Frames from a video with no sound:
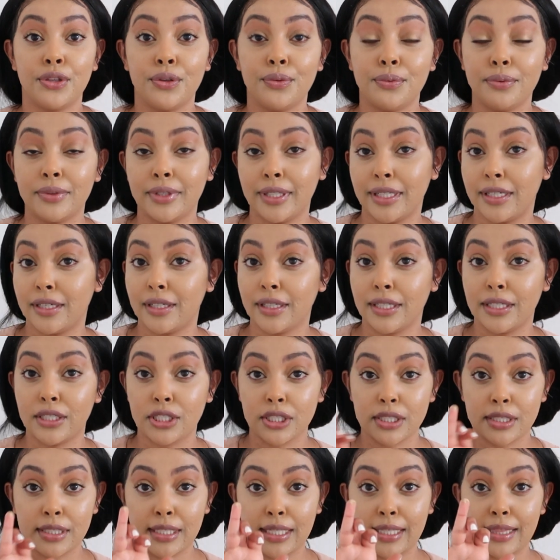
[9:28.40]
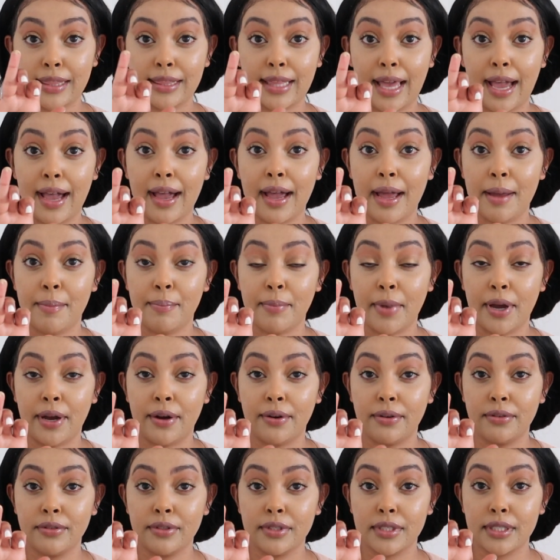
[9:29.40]
you literally just need that
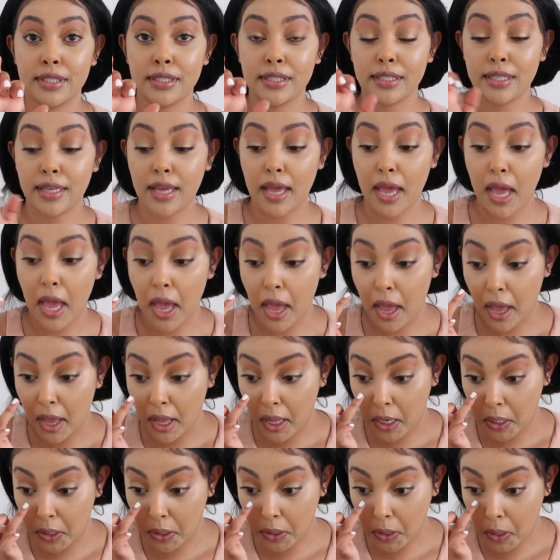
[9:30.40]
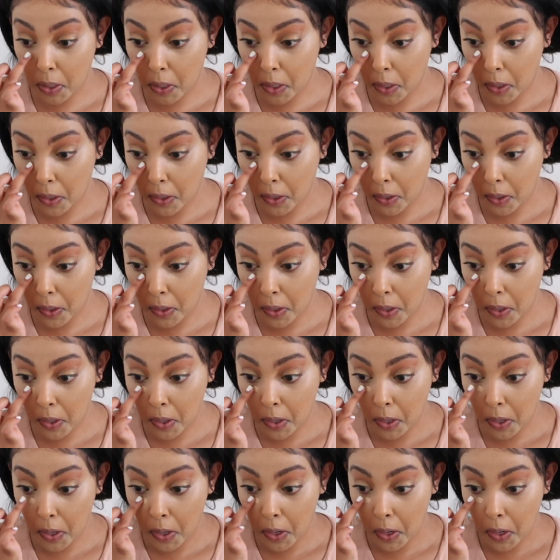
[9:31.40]
amount and
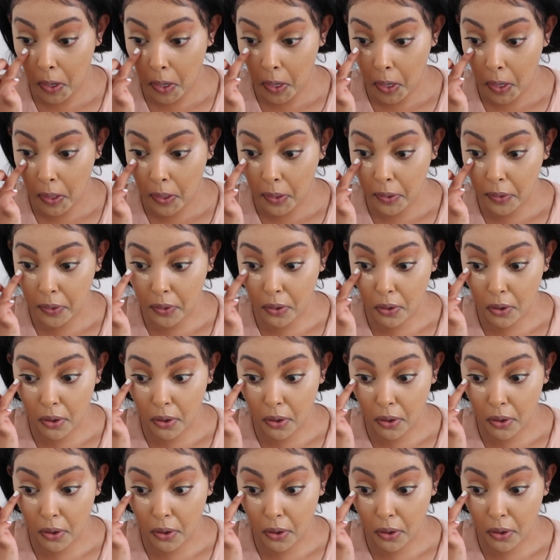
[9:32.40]
you're